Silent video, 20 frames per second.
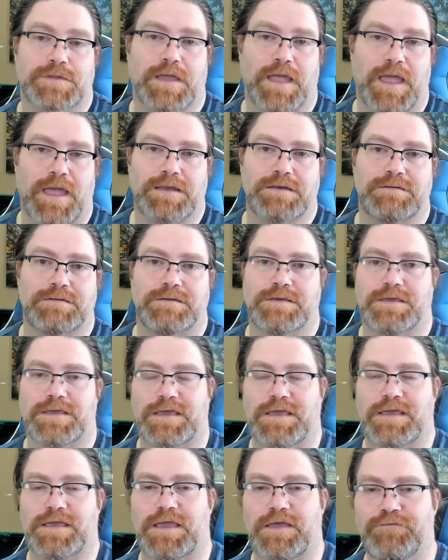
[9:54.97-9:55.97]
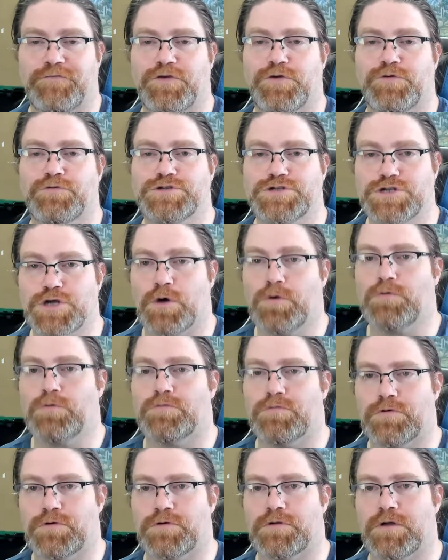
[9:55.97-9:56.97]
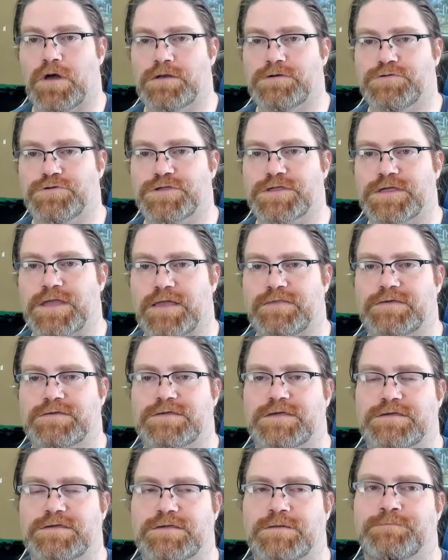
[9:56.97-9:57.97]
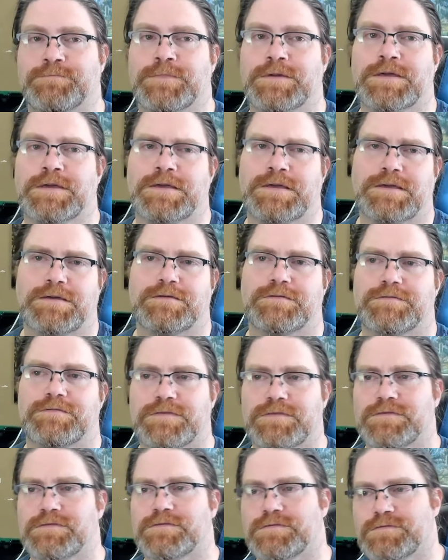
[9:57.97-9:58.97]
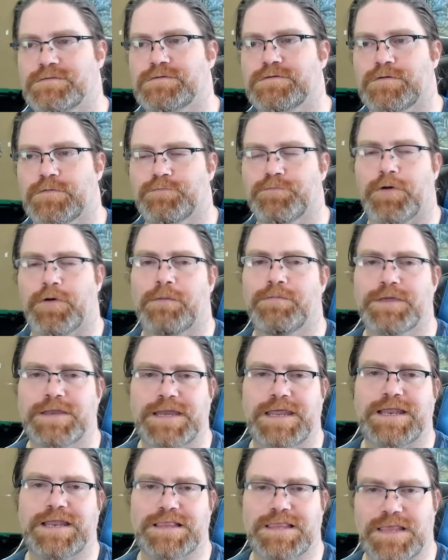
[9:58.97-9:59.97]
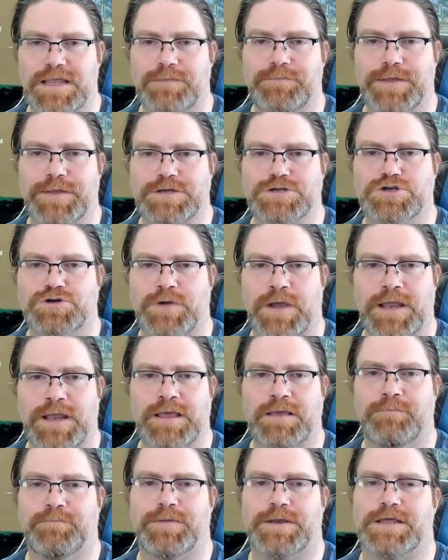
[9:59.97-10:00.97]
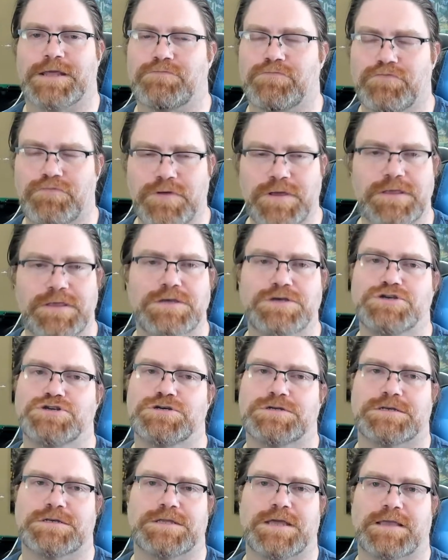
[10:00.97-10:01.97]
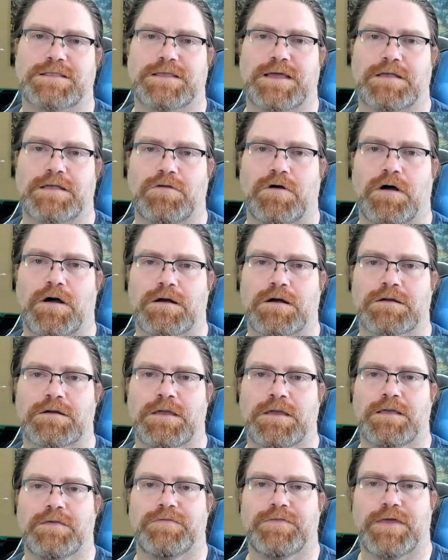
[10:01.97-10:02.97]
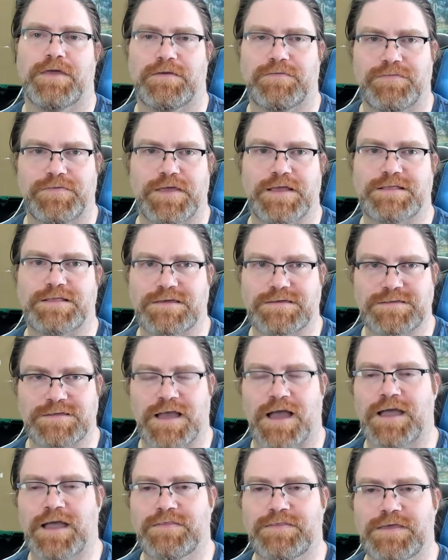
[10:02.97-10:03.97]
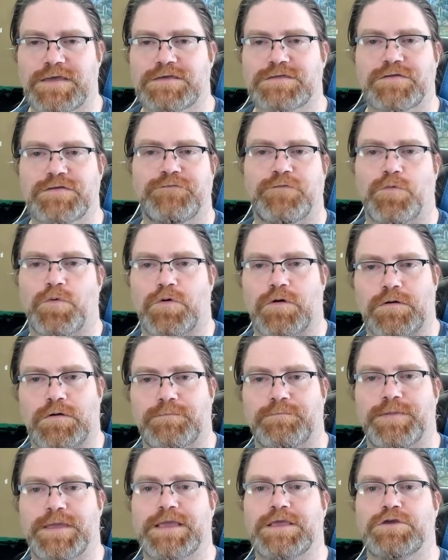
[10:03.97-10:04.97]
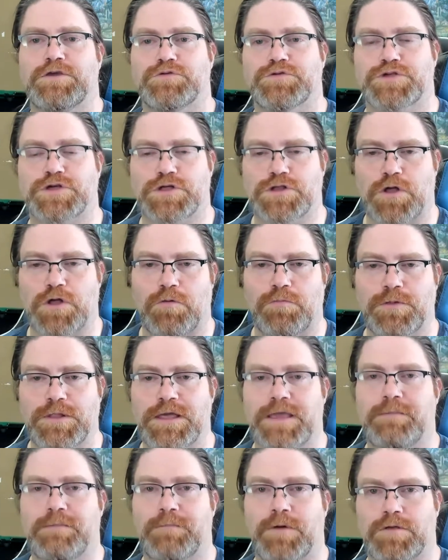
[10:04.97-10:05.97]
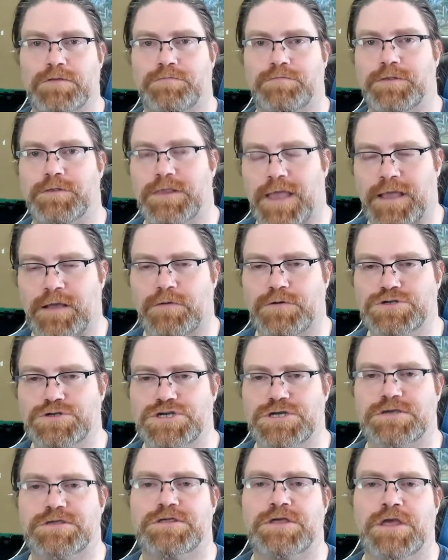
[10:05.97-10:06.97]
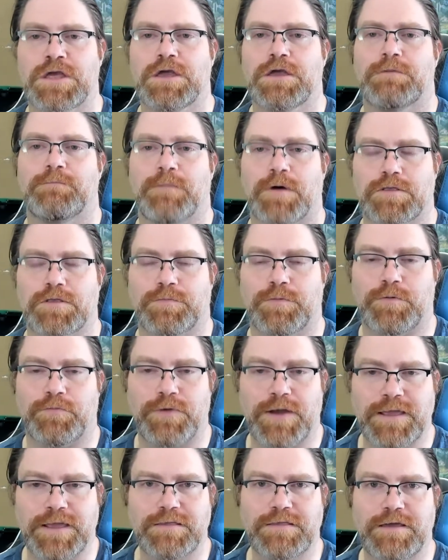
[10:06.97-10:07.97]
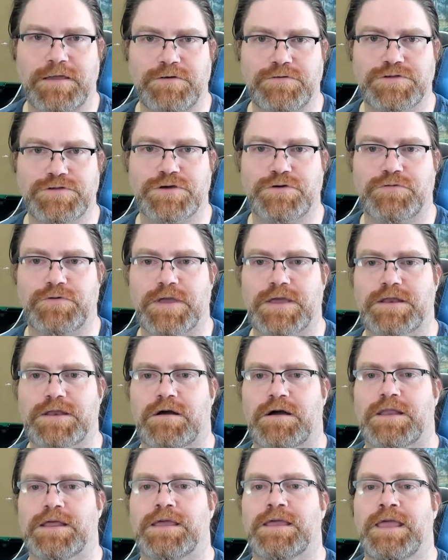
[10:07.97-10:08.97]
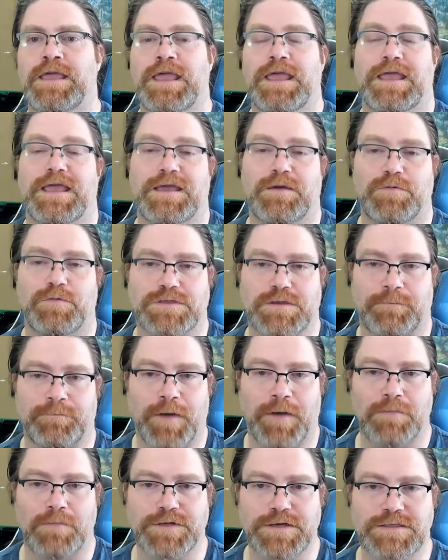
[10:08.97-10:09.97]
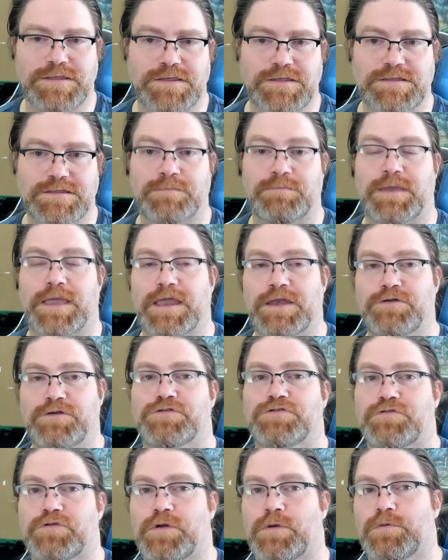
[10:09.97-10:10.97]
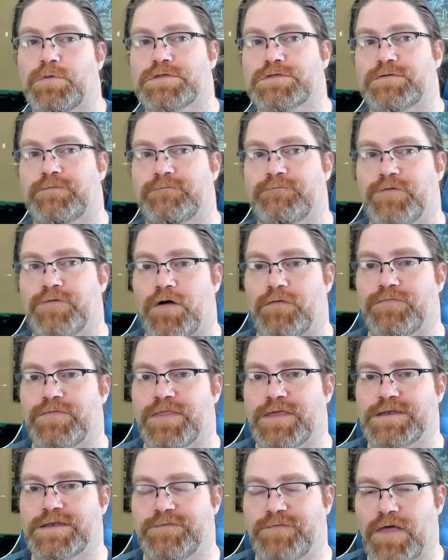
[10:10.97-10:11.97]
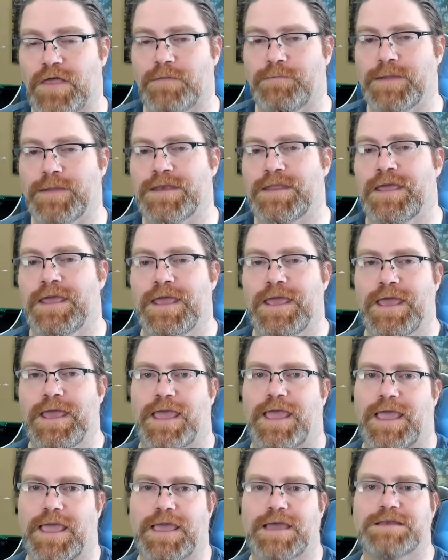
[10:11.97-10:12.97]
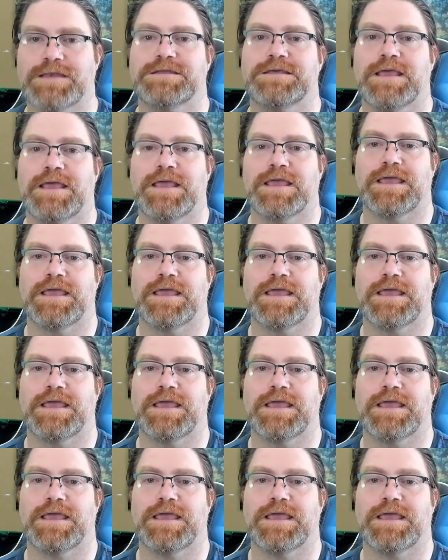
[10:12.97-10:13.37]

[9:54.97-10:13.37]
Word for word: And if you don't understand the system, you probably need a little bit of training, but it really shouldn't take that long. They they designed this for being used globally, multiple languages, multiple regulators agreed on it. It was a public system, industry was involved in the development, and